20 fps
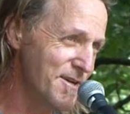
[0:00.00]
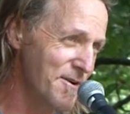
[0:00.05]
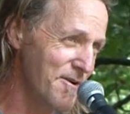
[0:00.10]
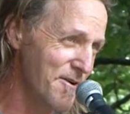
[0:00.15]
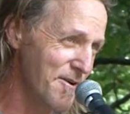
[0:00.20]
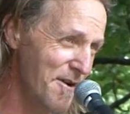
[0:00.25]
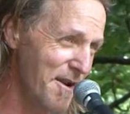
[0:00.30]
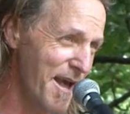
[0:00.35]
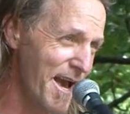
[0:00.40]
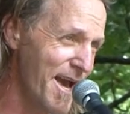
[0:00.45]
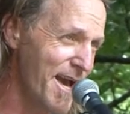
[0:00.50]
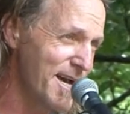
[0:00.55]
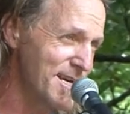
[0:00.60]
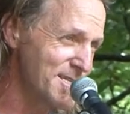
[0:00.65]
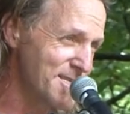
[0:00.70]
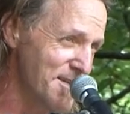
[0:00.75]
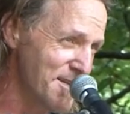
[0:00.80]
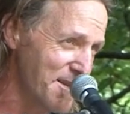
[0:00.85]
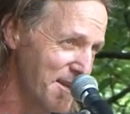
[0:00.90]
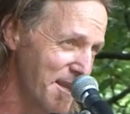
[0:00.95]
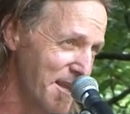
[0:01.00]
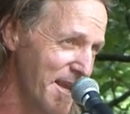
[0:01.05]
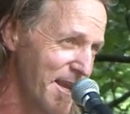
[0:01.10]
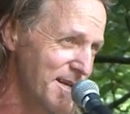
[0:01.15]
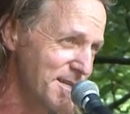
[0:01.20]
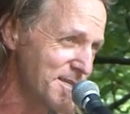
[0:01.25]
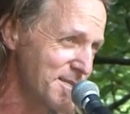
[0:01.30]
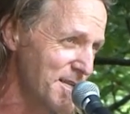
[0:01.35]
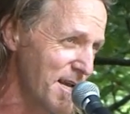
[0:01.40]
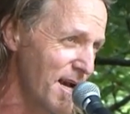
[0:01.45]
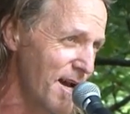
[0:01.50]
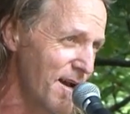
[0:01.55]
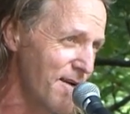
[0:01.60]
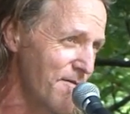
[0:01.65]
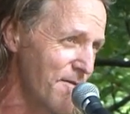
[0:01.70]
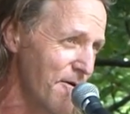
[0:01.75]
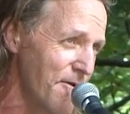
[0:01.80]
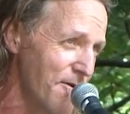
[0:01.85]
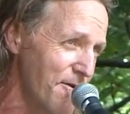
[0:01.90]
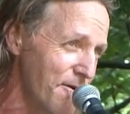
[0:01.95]
good as it gets,
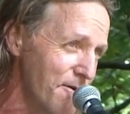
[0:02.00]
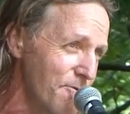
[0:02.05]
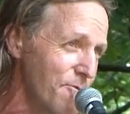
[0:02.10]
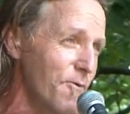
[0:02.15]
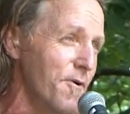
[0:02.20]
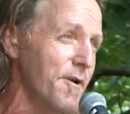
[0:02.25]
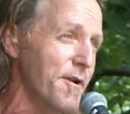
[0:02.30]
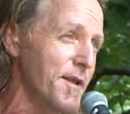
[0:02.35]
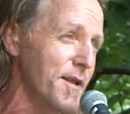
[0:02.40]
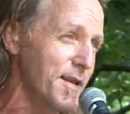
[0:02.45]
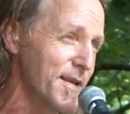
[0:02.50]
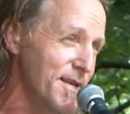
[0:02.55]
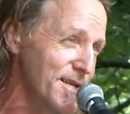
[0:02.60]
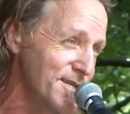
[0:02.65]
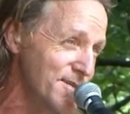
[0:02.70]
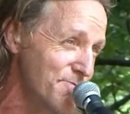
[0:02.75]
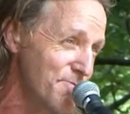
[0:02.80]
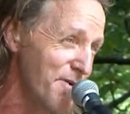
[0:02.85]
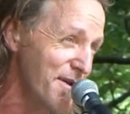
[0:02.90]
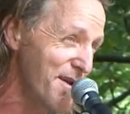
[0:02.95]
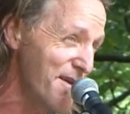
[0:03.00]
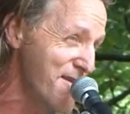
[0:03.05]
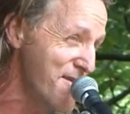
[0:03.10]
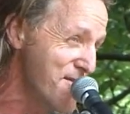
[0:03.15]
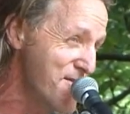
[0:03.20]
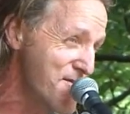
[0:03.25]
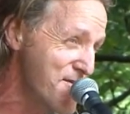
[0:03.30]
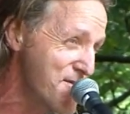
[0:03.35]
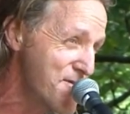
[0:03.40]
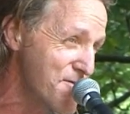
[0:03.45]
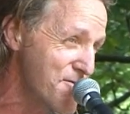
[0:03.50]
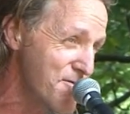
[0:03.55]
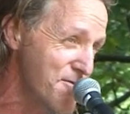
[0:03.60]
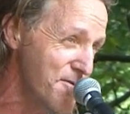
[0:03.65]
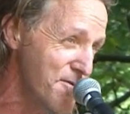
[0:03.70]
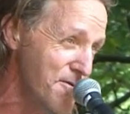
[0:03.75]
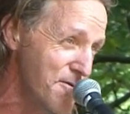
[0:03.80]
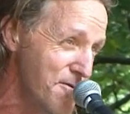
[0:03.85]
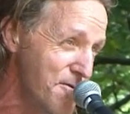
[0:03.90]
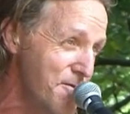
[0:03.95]
I've heard what he's been
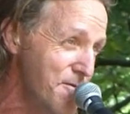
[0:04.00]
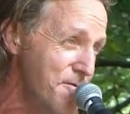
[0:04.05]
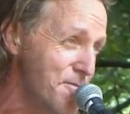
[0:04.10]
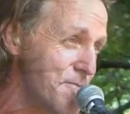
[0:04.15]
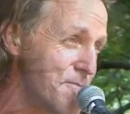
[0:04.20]
through.